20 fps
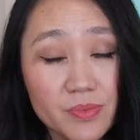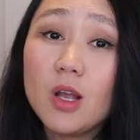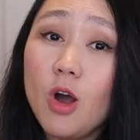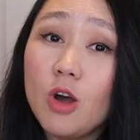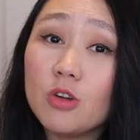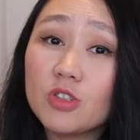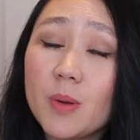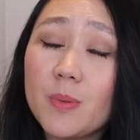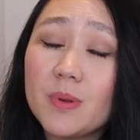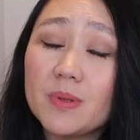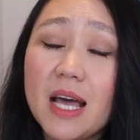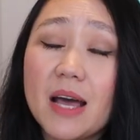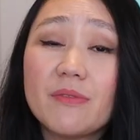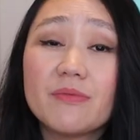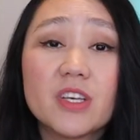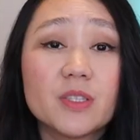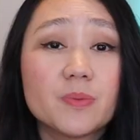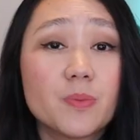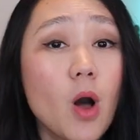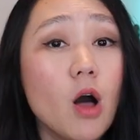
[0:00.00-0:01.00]
On top of that,
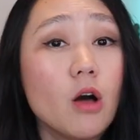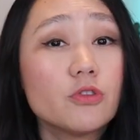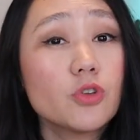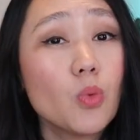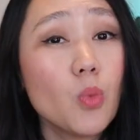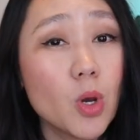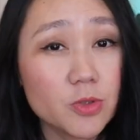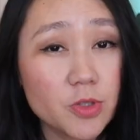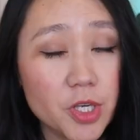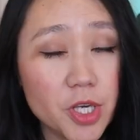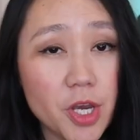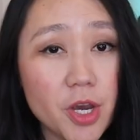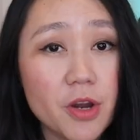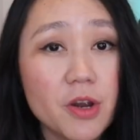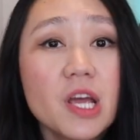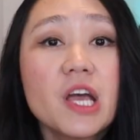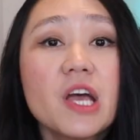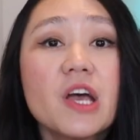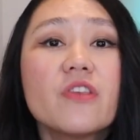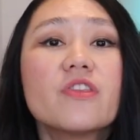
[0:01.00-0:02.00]
Facebook also want to hear
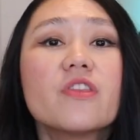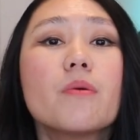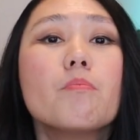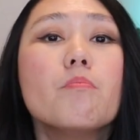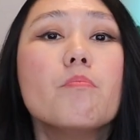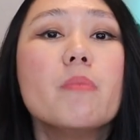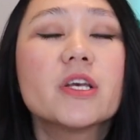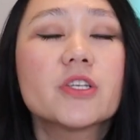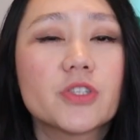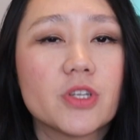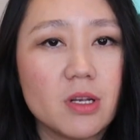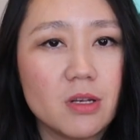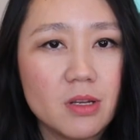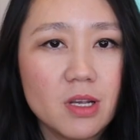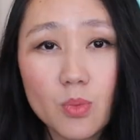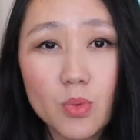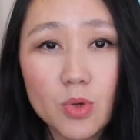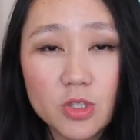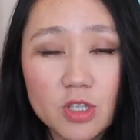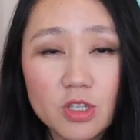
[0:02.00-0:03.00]
the mission,
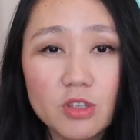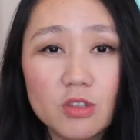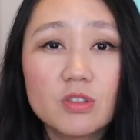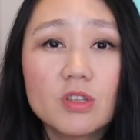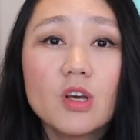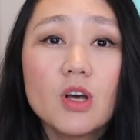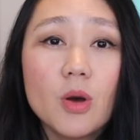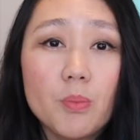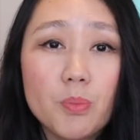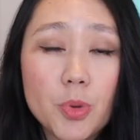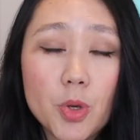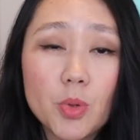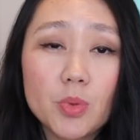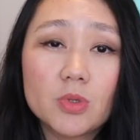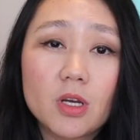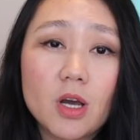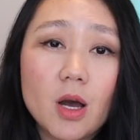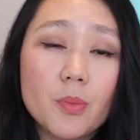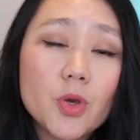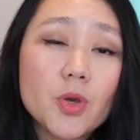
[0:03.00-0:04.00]
which is
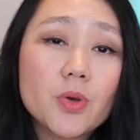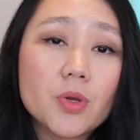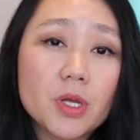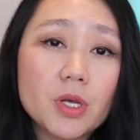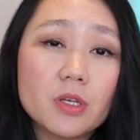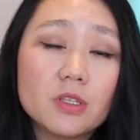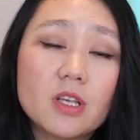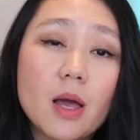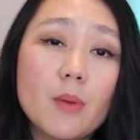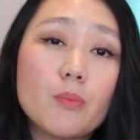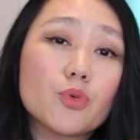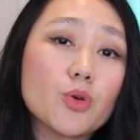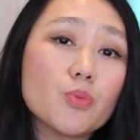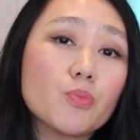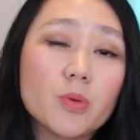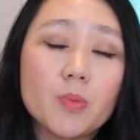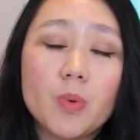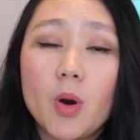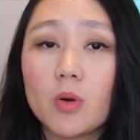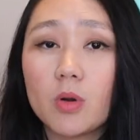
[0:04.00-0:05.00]
build communities and bring
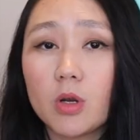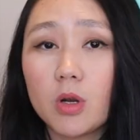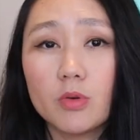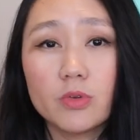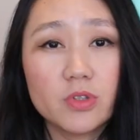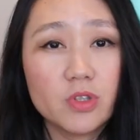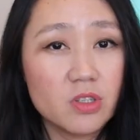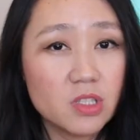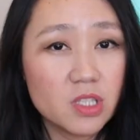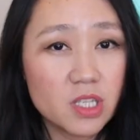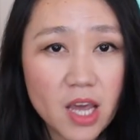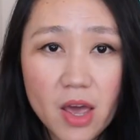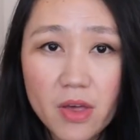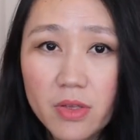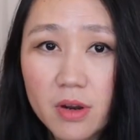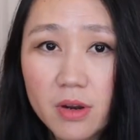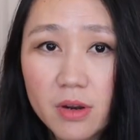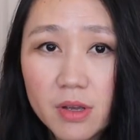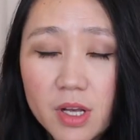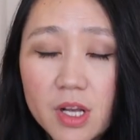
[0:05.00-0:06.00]
people closer
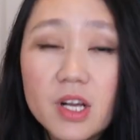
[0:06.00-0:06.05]
together.